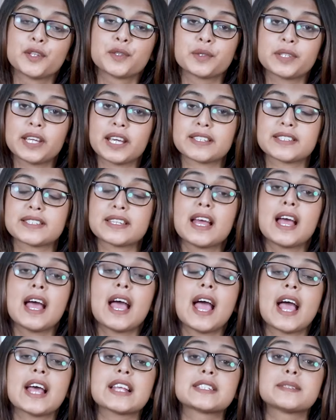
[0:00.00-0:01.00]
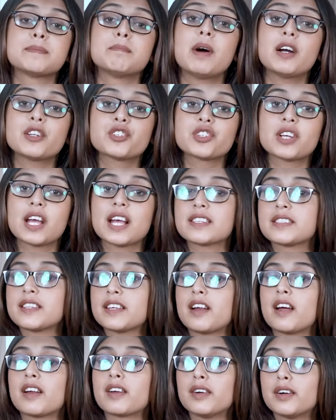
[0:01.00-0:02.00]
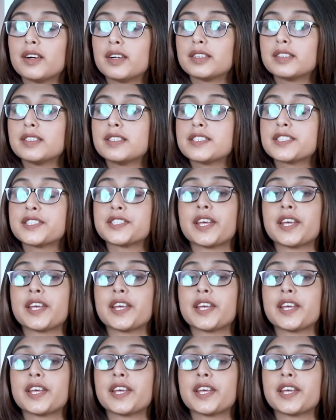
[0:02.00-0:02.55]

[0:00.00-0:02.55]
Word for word: So, yes, as much as there are hurdles,